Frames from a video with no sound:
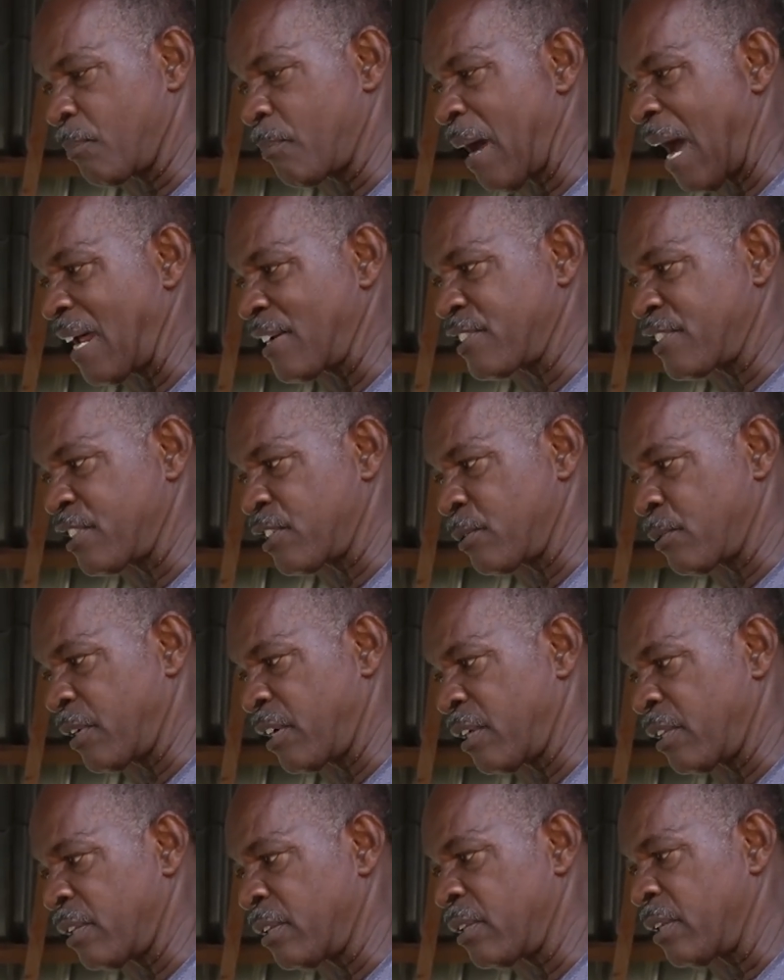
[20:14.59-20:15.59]

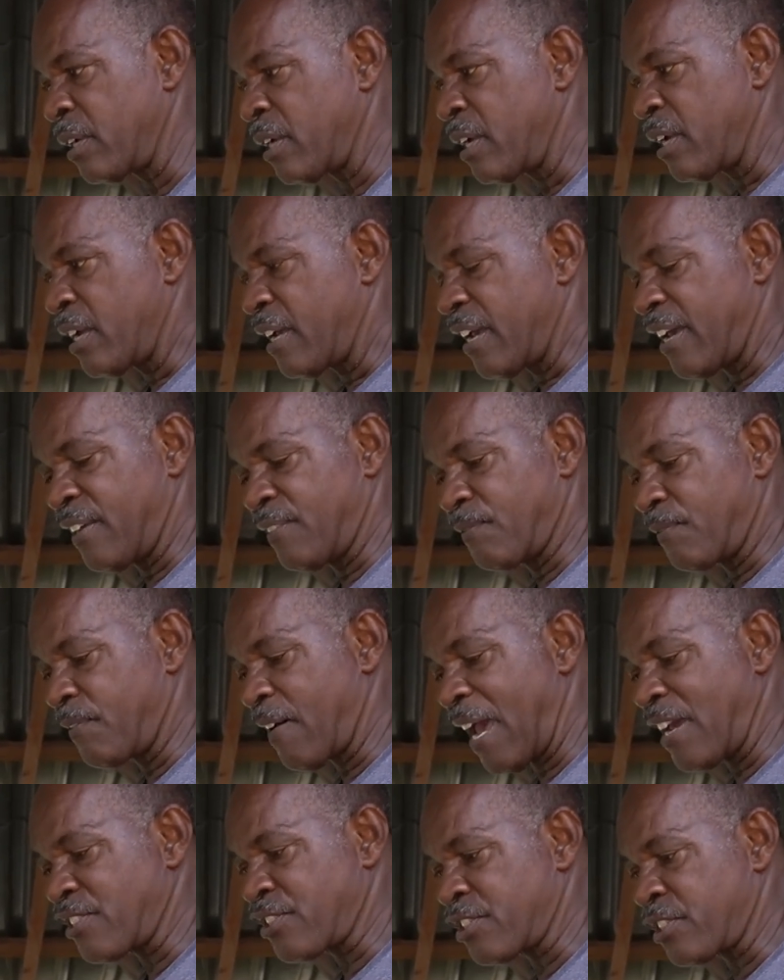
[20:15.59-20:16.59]
bacterial
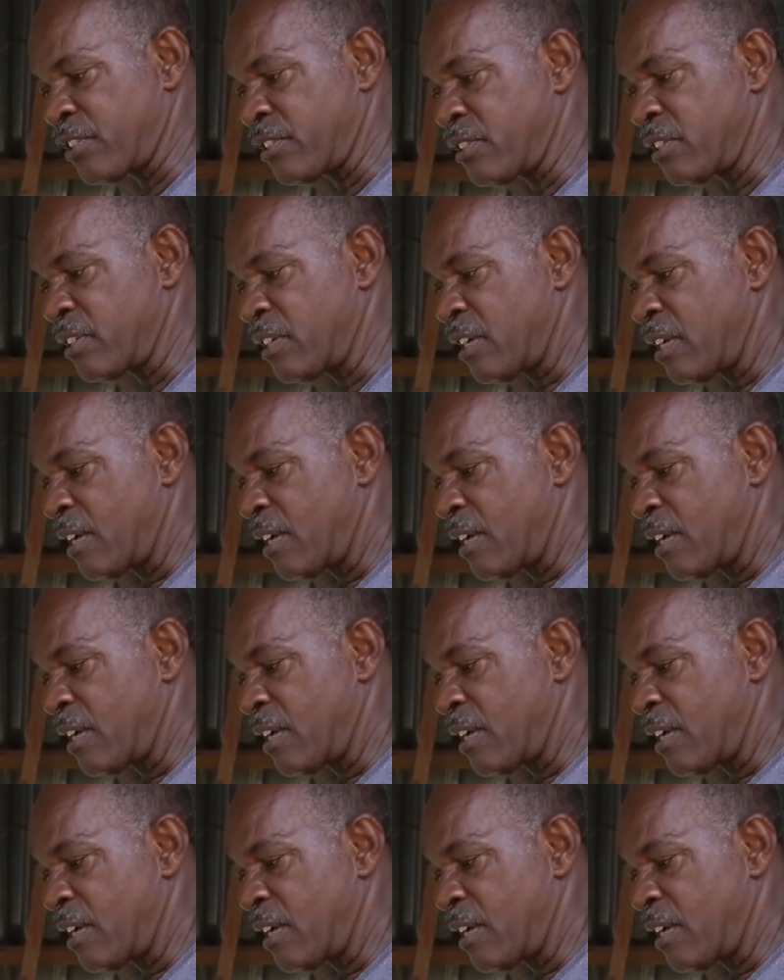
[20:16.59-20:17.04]
infection,